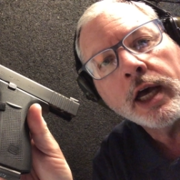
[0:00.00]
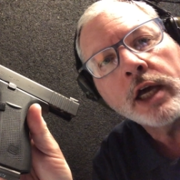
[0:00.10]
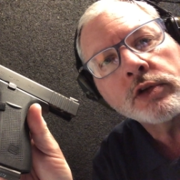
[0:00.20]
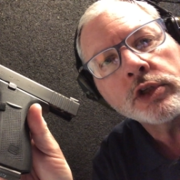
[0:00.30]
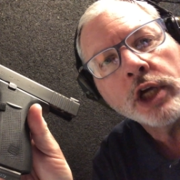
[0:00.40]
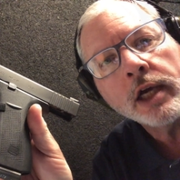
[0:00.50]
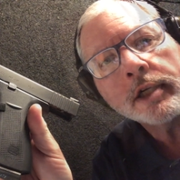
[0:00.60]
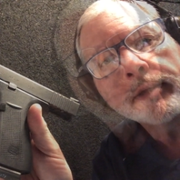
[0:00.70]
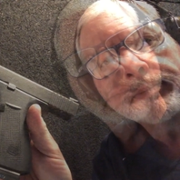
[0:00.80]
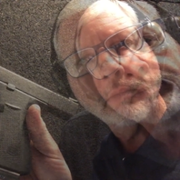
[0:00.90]
Hydra-Shok.
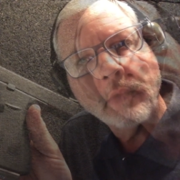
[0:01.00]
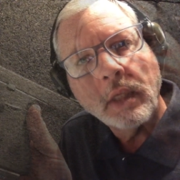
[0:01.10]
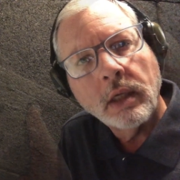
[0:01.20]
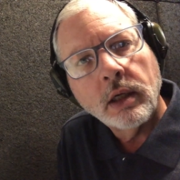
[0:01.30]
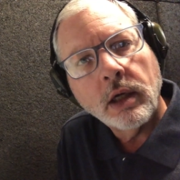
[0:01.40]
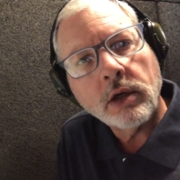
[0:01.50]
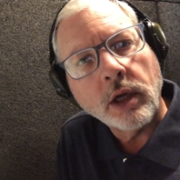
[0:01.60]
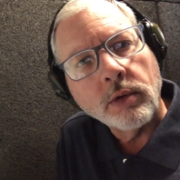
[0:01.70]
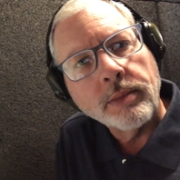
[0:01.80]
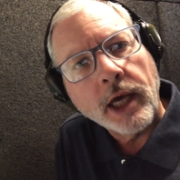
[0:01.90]

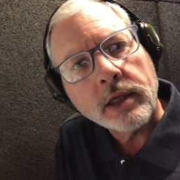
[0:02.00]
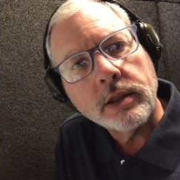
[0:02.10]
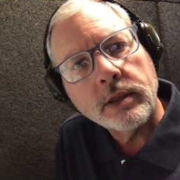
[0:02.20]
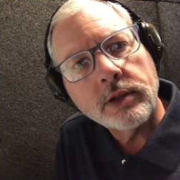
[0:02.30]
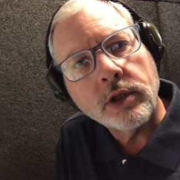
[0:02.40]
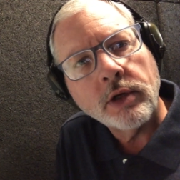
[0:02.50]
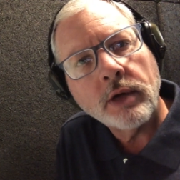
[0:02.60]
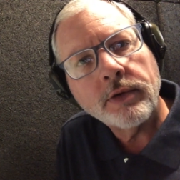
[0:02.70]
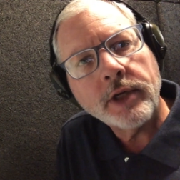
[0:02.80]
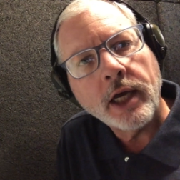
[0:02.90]
Okay, we're back. So
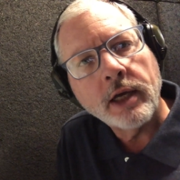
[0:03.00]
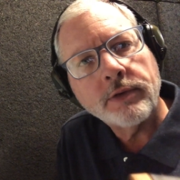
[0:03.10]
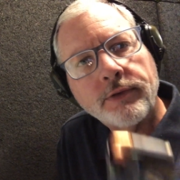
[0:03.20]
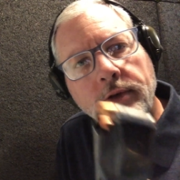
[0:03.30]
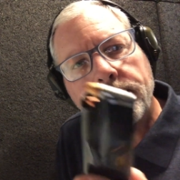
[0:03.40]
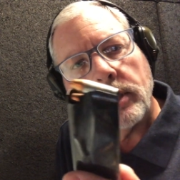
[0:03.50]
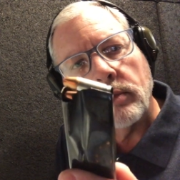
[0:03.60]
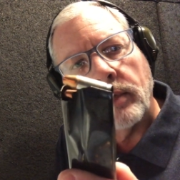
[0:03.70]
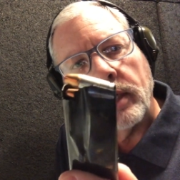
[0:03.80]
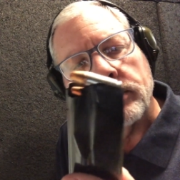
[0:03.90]
now we've got
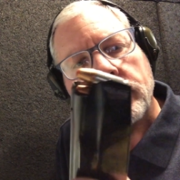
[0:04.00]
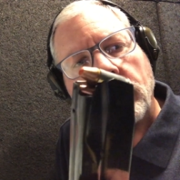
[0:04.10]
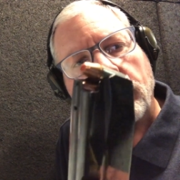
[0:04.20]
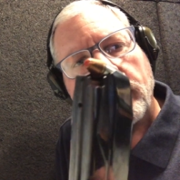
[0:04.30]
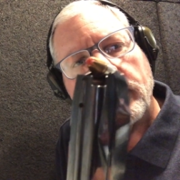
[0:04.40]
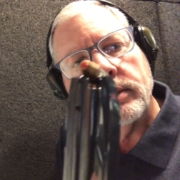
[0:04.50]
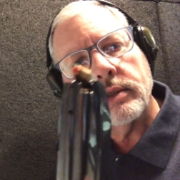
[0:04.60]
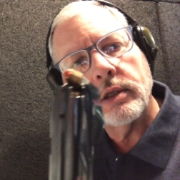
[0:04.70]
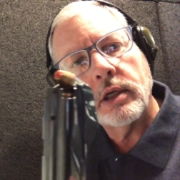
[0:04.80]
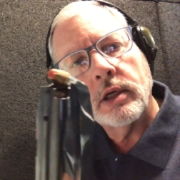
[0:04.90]
fifteen rounds
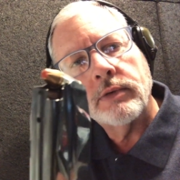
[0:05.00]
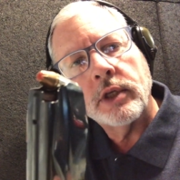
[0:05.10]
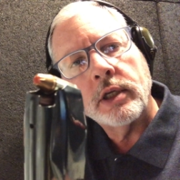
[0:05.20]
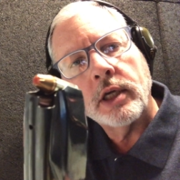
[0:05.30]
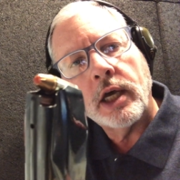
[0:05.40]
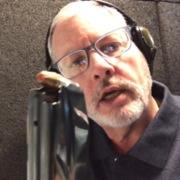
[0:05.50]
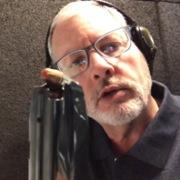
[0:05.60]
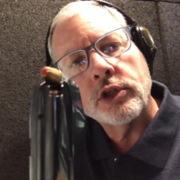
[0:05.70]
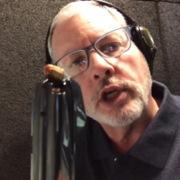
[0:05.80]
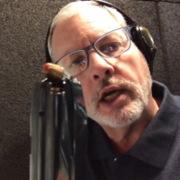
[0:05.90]
of
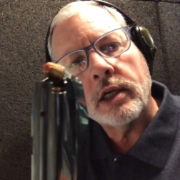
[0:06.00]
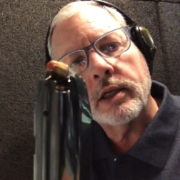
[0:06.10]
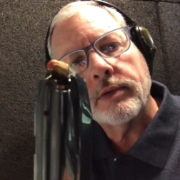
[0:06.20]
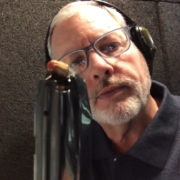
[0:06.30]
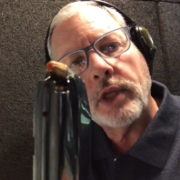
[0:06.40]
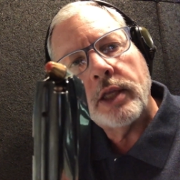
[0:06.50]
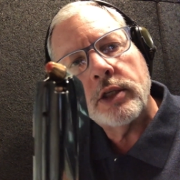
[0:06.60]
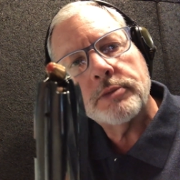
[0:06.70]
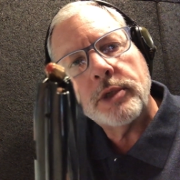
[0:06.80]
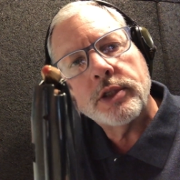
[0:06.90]
Hydra-Shok, and
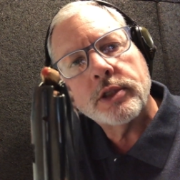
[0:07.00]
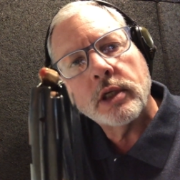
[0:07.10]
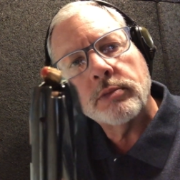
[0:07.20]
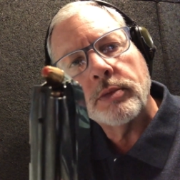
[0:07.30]
there's been some